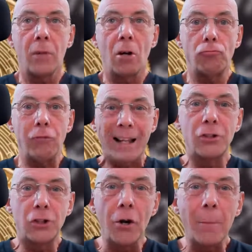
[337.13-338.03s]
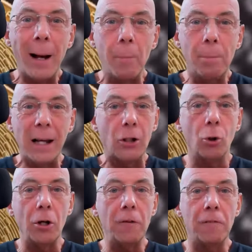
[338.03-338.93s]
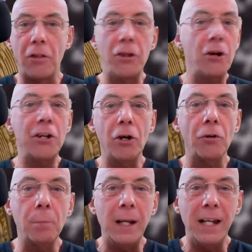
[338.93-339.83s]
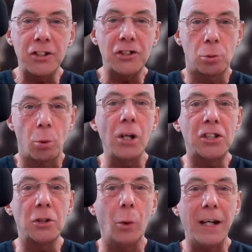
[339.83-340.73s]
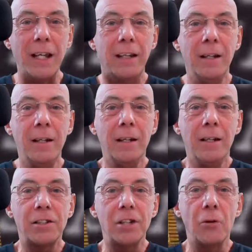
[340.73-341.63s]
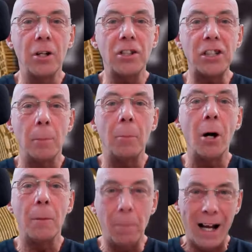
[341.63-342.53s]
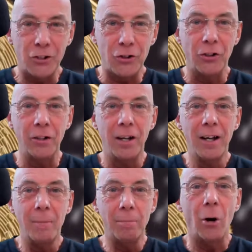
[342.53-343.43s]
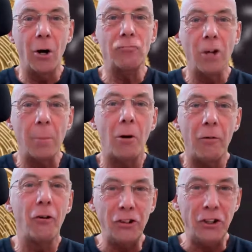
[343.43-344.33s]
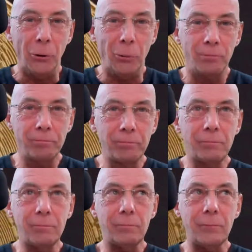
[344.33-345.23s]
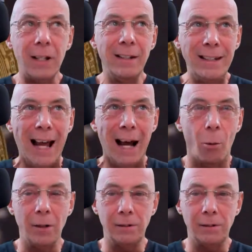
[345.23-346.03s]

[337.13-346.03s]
rant on about Bitcoin for 30 odd minutes twice a week so that some of my passion might rub off on you. Now,